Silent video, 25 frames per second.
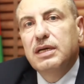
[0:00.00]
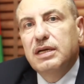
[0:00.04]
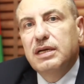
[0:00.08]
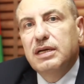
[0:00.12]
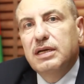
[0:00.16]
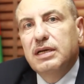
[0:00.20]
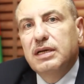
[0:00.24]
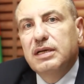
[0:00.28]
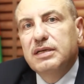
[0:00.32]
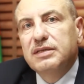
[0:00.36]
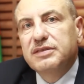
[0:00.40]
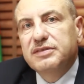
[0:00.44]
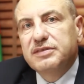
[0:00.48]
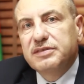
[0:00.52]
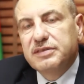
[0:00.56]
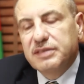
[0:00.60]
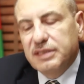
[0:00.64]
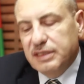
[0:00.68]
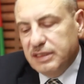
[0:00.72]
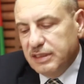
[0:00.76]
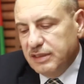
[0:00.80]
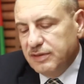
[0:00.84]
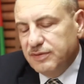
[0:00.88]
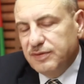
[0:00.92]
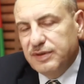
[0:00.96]
is
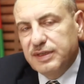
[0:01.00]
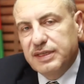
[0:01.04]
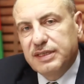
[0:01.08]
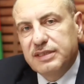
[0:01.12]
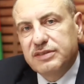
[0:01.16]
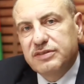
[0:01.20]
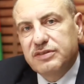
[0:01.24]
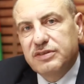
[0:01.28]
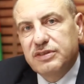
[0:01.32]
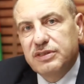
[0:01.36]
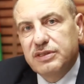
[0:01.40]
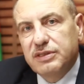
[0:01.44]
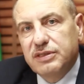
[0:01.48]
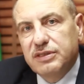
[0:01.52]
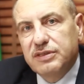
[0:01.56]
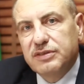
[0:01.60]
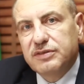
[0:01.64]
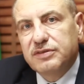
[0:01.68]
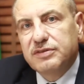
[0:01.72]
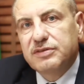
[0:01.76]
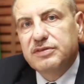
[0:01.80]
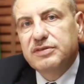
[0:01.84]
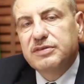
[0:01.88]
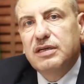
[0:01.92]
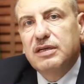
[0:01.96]
in a very
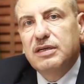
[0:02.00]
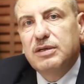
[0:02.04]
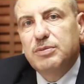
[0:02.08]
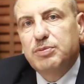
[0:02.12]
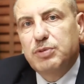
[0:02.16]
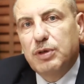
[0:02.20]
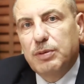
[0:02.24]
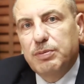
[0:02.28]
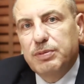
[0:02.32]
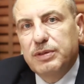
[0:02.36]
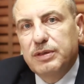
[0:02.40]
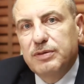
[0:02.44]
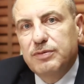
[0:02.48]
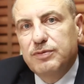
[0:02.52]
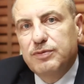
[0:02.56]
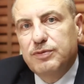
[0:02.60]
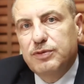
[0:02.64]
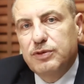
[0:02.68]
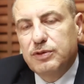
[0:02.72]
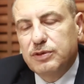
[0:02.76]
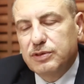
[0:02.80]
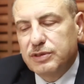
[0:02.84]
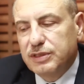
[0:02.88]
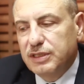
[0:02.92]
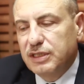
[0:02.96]
serious problem
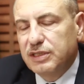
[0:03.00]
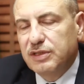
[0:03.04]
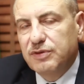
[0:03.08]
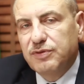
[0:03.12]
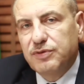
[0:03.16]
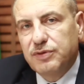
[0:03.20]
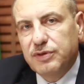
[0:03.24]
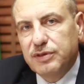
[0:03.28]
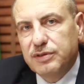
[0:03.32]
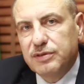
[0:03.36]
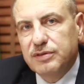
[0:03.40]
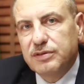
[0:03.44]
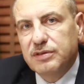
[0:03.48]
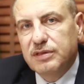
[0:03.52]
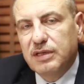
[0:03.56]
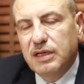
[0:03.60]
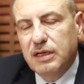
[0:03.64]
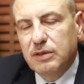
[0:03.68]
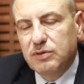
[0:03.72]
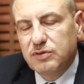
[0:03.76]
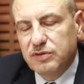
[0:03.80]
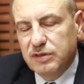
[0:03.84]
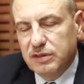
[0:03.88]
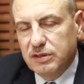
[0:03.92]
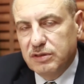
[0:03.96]
for the different
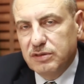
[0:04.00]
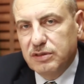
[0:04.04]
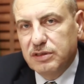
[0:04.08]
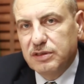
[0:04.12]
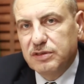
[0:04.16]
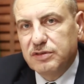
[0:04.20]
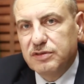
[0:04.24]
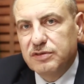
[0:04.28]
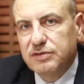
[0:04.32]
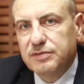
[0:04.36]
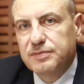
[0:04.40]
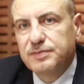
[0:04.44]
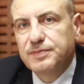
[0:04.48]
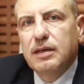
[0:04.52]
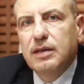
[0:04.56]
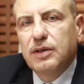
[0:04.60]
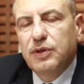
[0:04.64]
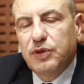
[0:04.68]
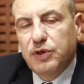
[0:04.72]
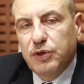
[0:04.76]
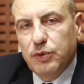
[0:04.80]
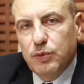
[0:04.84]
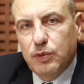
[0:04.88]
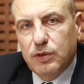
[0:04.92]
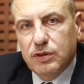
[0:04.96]
housing units.
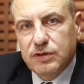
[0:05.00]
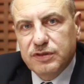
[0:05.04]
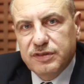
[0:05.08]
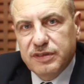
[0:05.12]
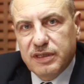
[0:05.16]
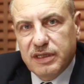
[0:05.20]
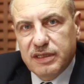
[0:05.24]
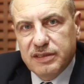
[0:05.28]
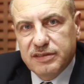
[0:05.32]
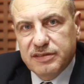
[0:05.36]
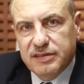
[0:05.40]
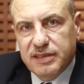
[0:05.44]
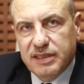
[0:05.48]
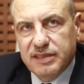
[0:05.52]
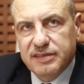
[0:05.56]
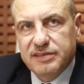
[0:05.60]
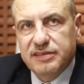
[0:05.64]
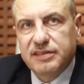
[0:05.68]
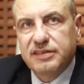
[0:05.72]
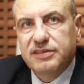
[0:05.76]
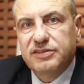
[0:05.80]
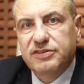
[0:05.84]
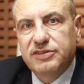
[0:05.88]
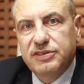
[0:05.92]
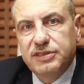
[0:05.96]
3 wars in less
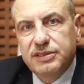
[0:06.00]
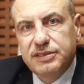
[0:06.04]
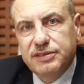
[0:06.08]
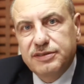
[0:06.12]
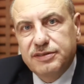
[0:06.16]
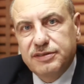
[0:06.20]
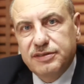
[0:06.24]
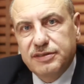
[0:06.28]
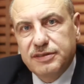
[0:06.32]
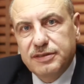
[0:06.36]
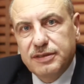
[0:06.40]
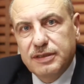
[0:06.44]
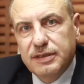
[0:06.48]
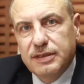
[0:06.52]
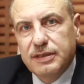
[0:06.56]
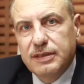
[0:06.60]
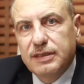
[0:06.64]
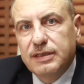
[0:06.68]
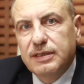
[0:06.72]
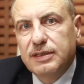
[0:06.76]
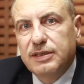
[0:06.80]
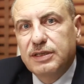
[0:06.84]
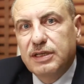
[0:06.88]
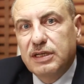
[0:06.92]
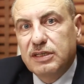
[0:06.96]
than 6 years.
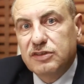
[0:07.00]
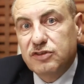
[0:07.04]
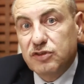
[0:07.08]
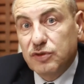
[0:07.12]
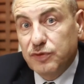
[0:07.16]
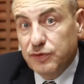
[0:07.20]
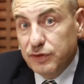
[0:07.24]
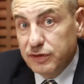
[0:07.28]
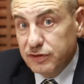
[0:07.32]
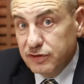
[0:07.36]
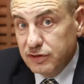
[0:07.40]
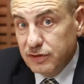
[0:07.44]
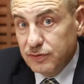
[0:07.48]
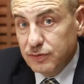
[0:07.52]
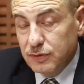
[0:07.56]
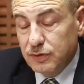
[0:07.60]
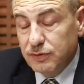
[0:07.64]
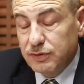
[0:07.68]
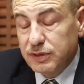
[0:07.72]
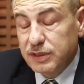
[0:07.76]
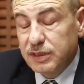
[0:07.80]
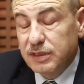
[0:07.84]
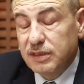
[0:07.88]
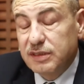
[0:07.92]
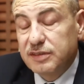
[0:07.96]
The last offensive
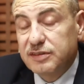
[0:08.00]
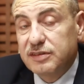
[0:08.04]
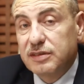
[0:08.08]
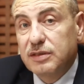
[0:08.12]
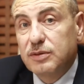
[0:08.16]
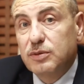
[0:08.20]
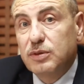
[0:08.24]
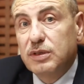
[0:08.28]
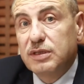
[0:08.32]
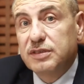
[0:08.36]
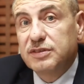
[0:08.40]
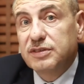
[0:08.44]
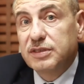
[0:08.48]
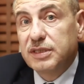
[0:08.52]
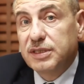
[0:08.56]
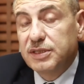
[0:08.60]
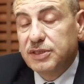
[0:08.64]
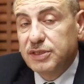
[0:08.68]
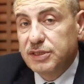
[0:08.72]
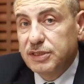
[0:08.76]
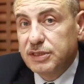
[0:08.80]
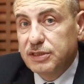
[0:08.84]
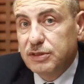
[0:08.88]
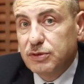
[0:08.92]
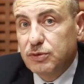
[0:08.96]
over Gaza was
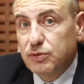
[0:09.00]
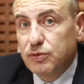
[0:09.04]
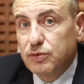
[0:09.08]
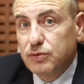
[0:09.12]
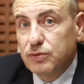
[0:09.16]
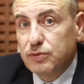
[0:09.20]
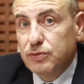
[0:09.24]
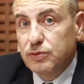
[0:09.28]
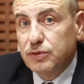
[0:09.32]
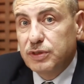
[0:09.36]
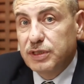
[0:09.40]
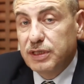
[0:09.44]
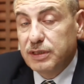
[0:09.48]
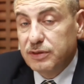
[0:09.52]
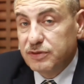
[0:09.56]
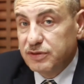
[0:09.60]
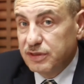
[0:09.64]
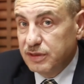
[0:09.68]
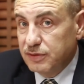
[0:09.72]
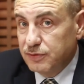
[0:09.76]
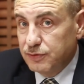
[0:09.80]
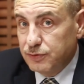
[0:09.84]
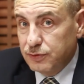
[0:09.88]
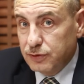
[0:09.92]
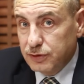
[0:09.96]
in the year
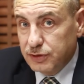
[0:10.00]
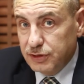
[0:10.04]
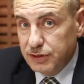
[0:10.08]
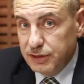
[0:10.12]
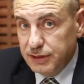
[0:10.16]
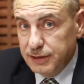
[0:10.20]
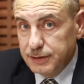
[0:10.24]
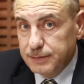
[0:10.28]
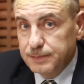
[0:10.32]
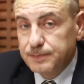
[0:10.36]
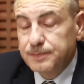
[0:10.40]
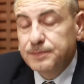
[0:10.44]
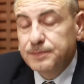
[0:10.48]
2014.